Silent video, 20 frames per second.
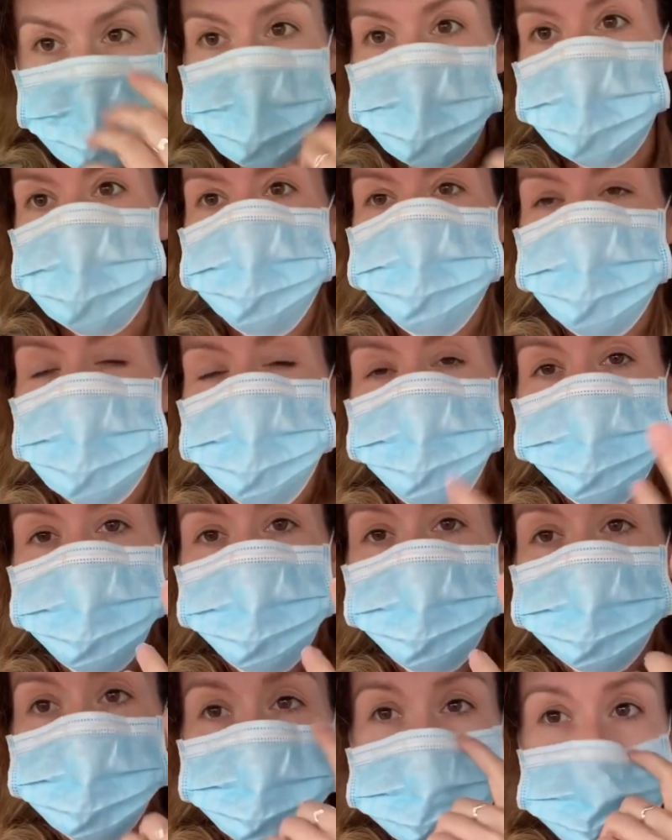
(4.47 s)
I
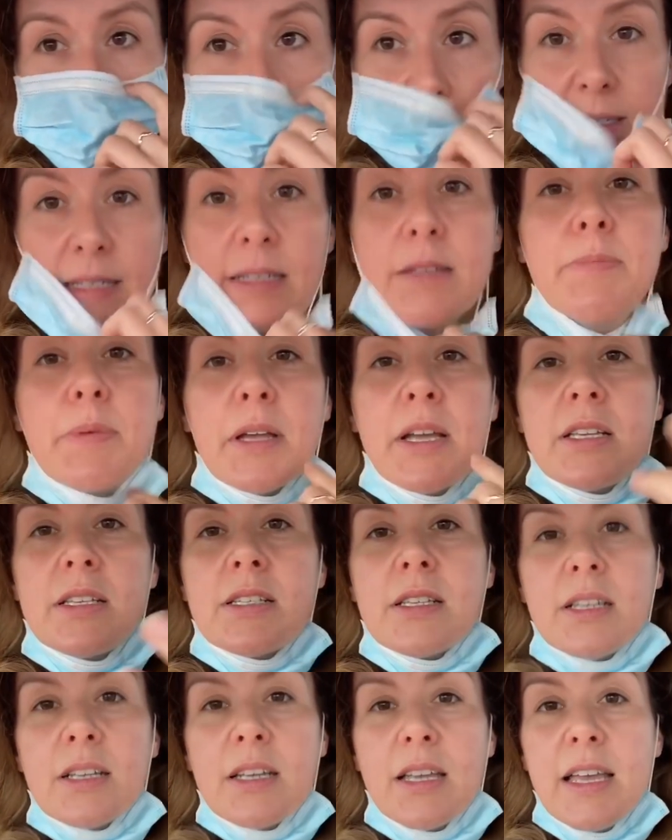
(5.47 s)
brought a mask
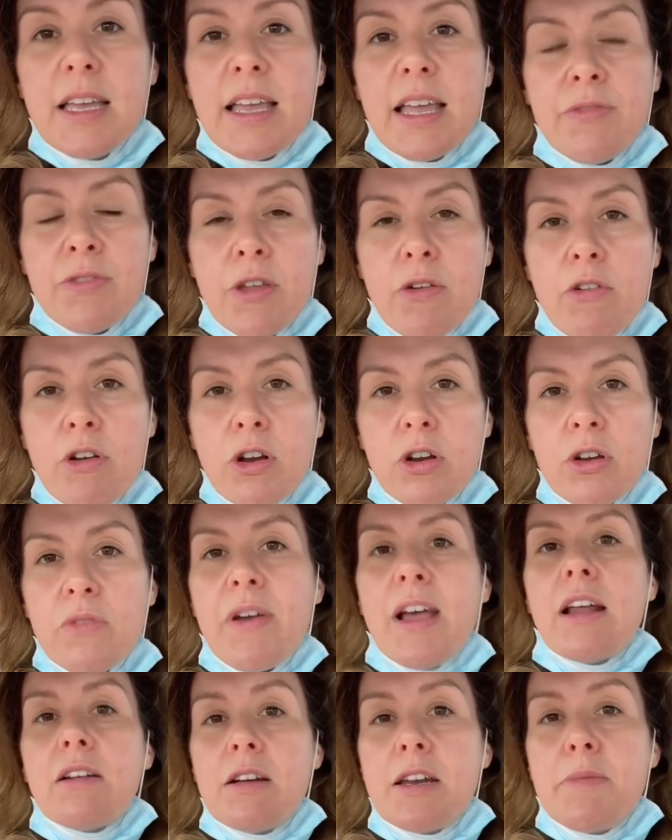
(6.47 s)
because if there are a lot of
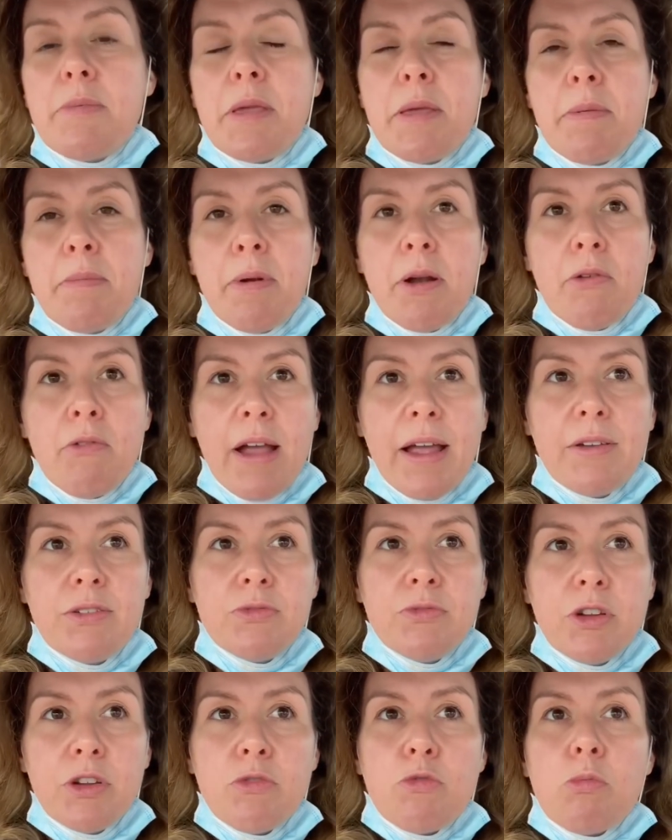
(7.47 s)
elderly people around,
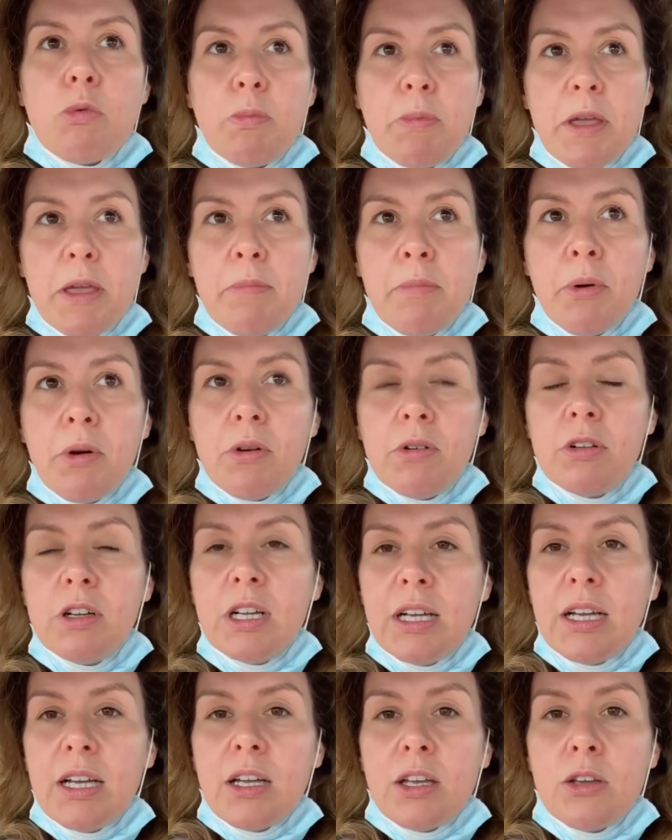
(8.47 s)
vulnerable people
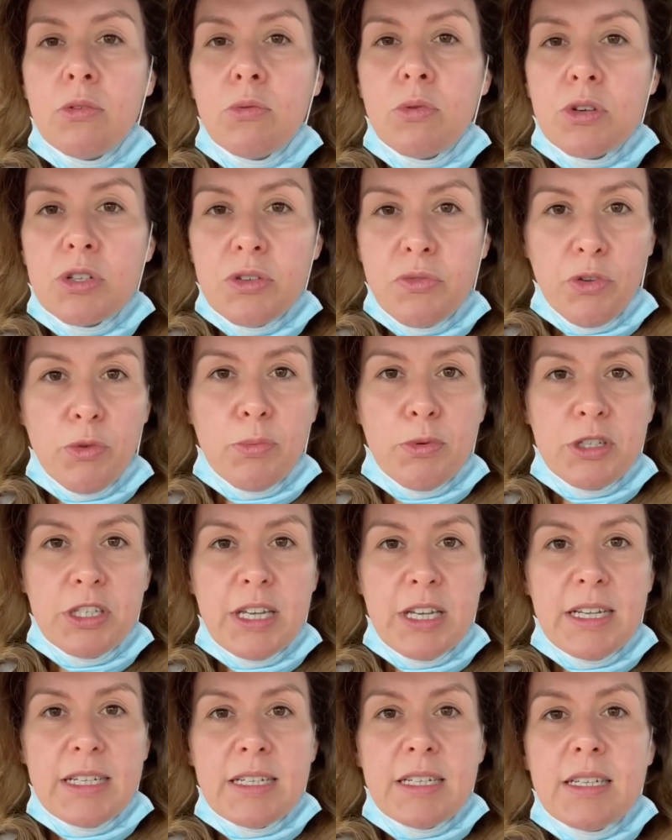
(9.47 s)
who want to feel
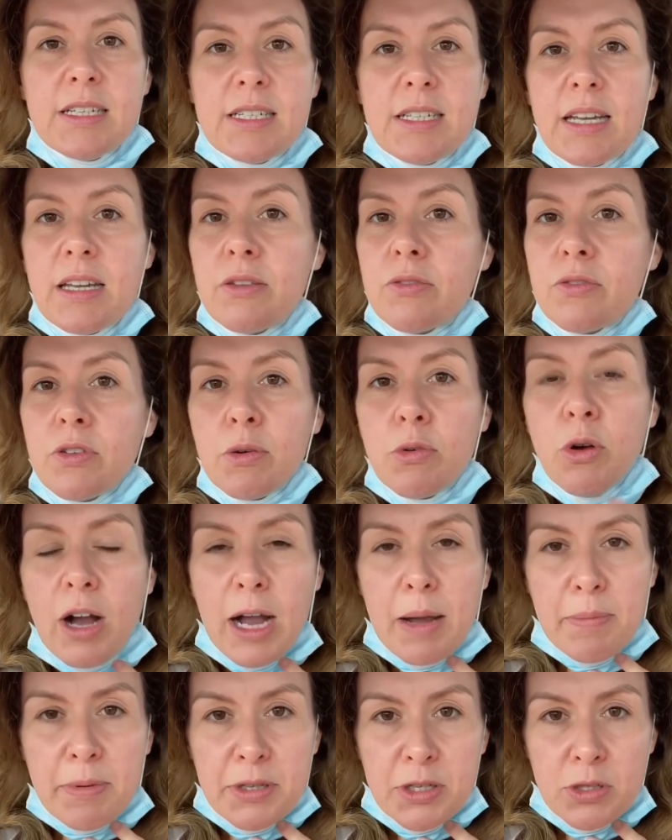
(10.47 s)
protected and safe, I'm quite
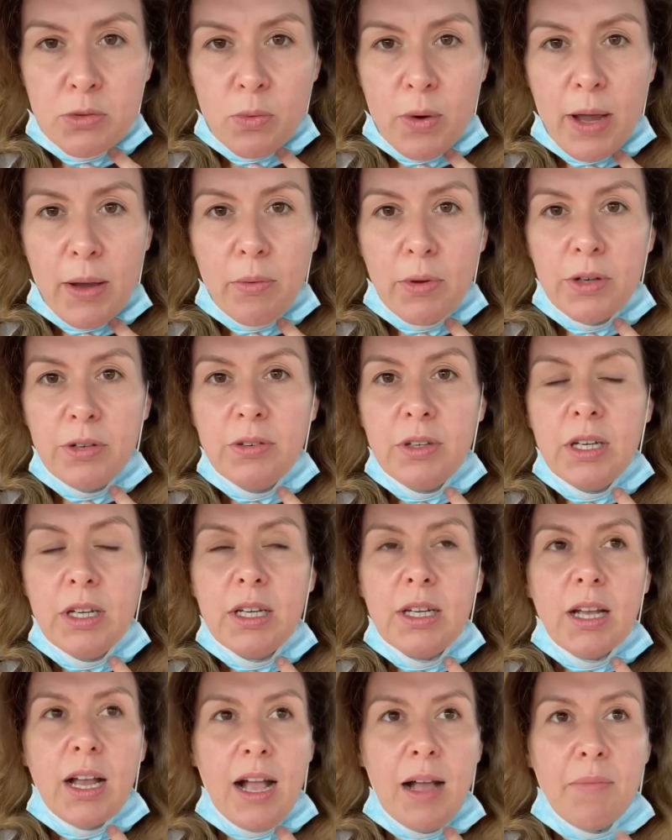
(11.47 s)
happy to wear one.
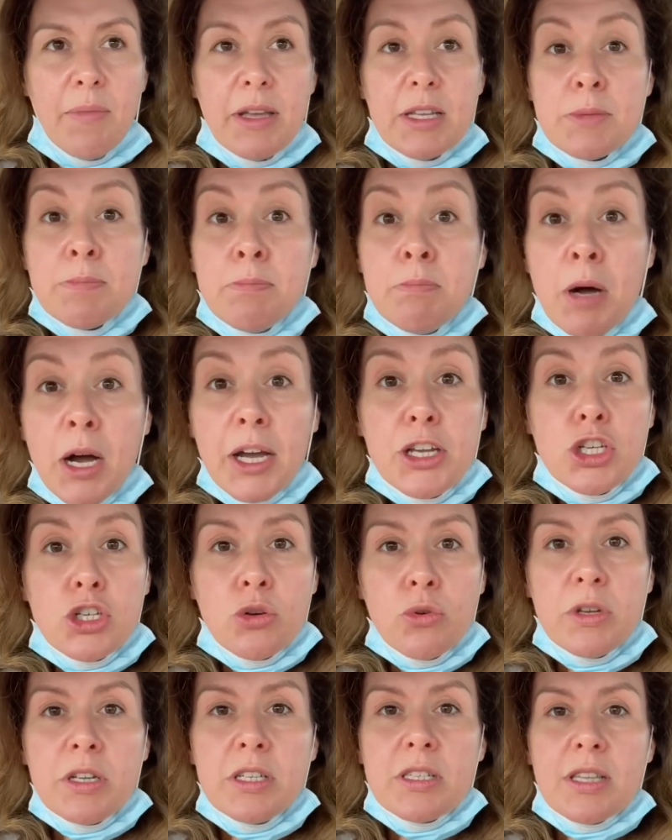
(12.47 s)
And that's my
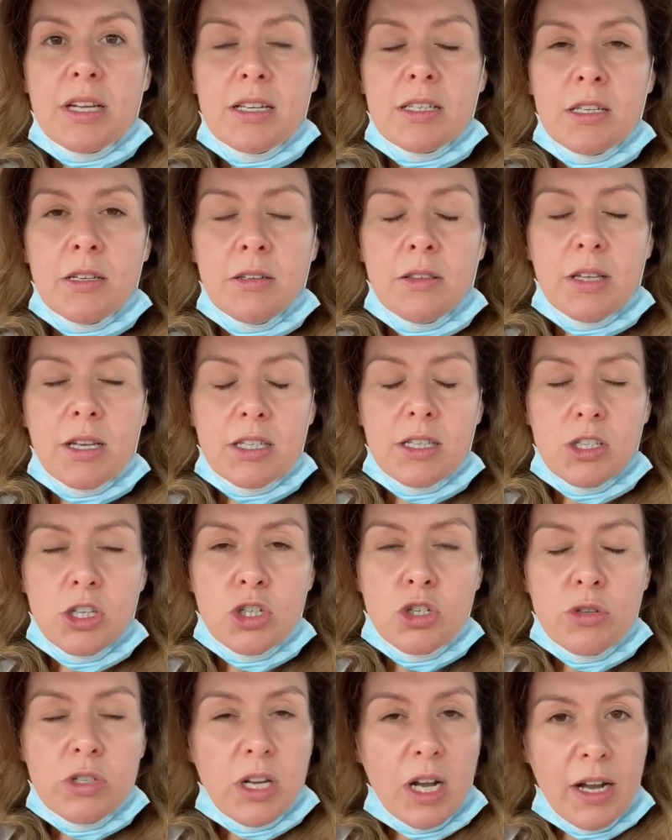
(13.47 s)
choice. That's a
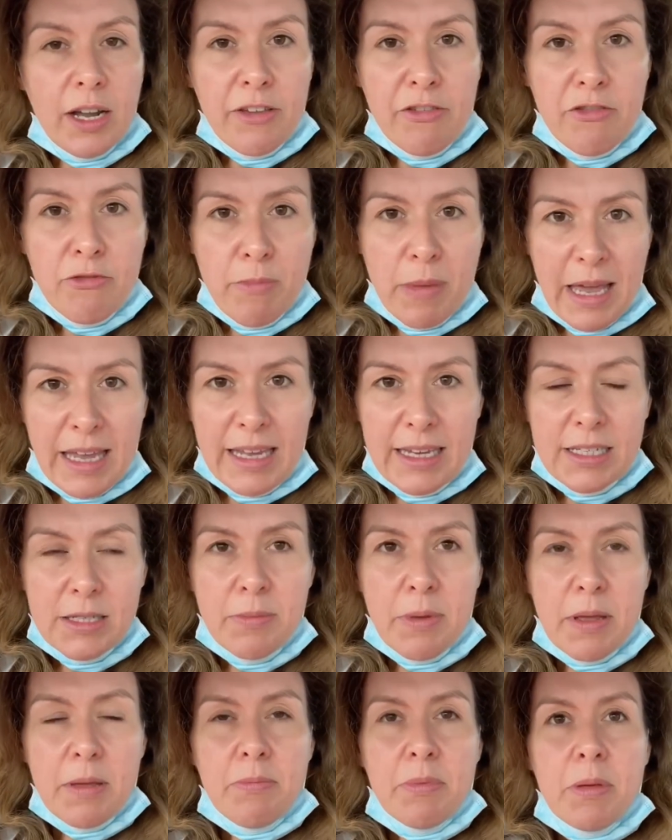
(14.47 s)
choice I've made to
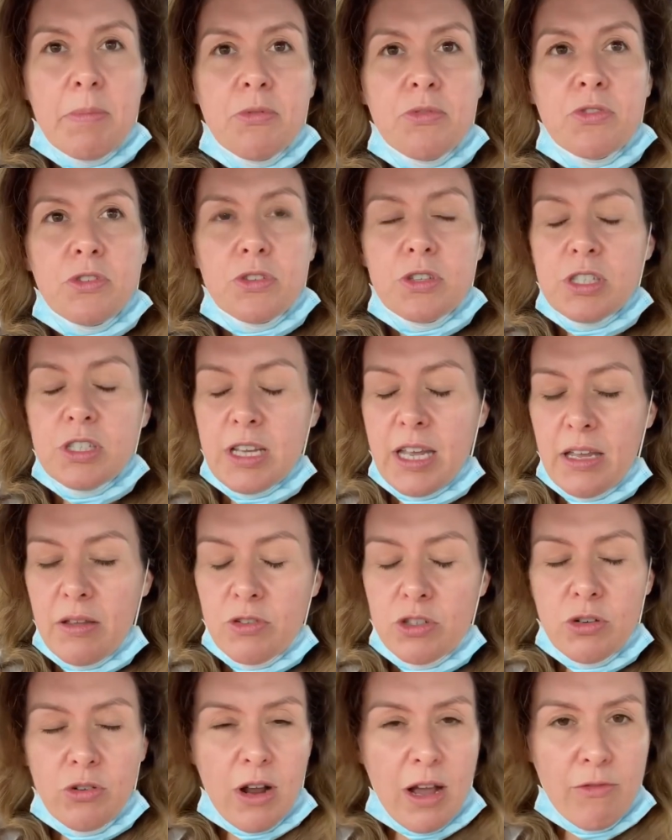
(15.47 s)
make people feel safe. I
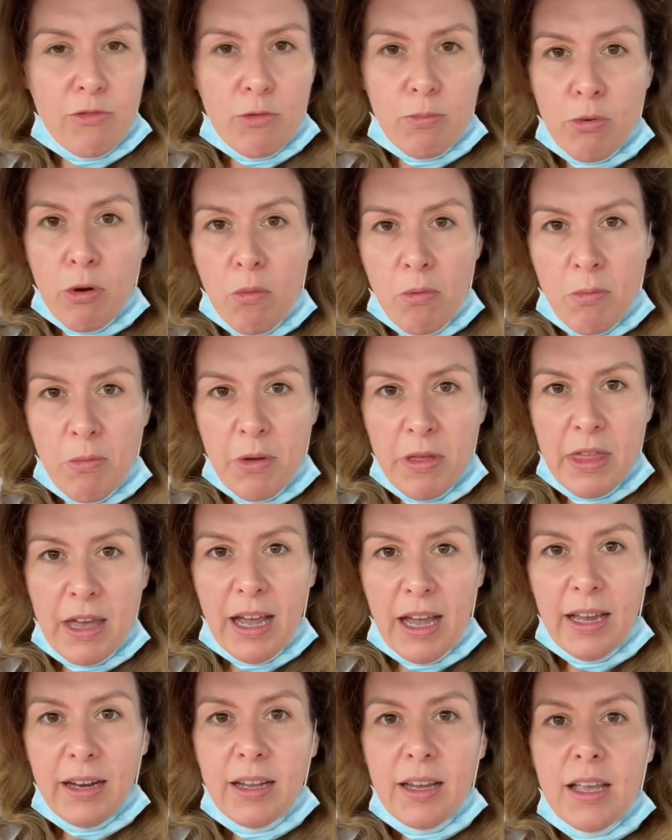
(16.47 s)
don't have a problem with
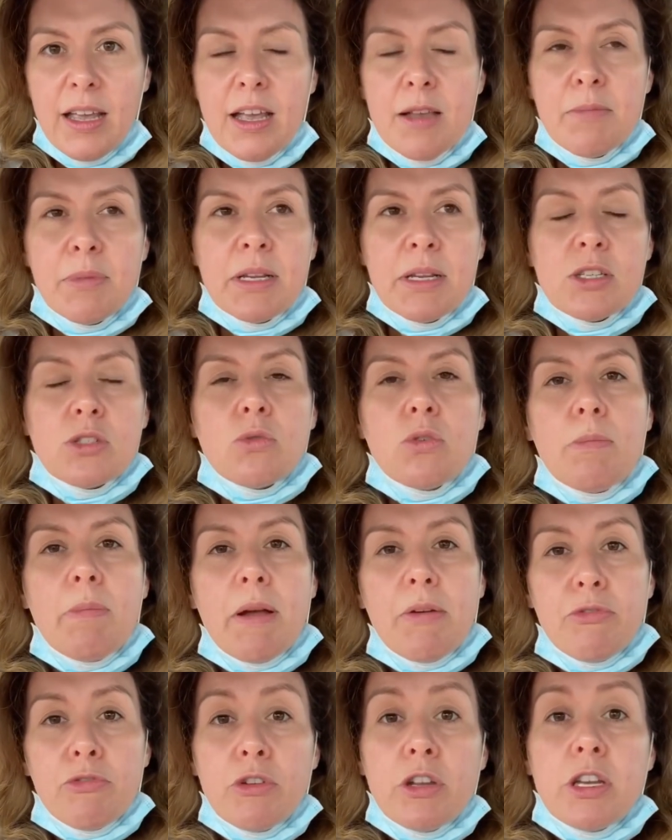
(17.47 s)
that. But it's all
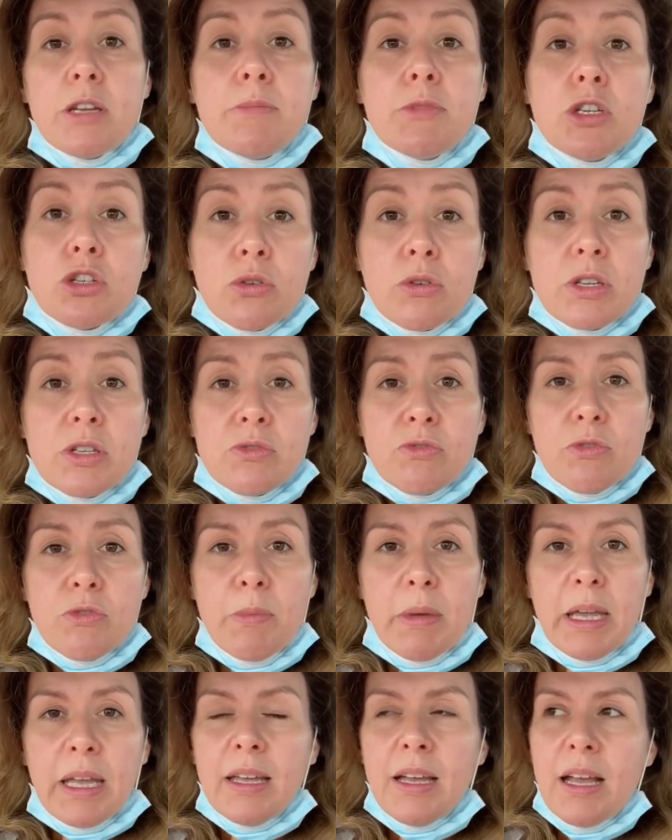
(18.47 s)
about freedom and choice for
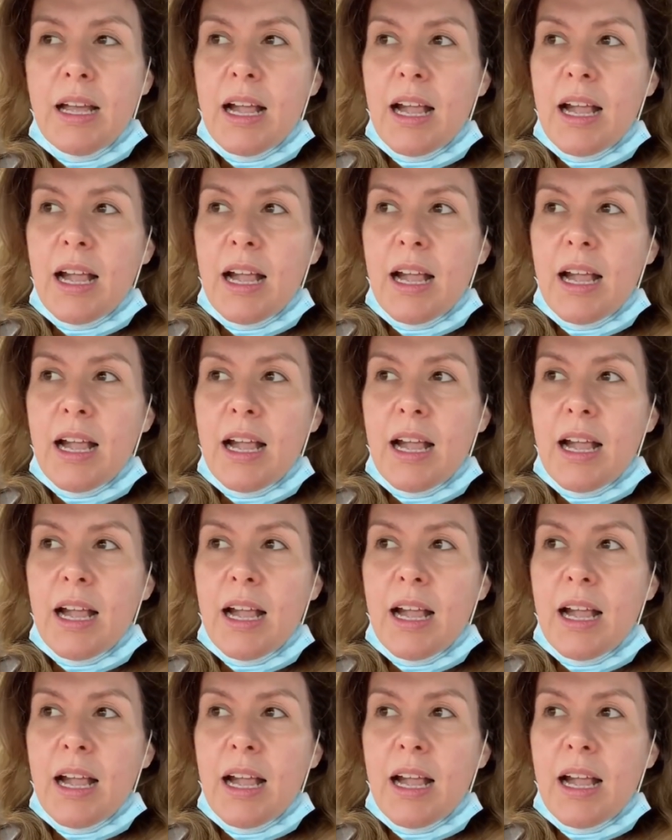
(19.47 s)
me.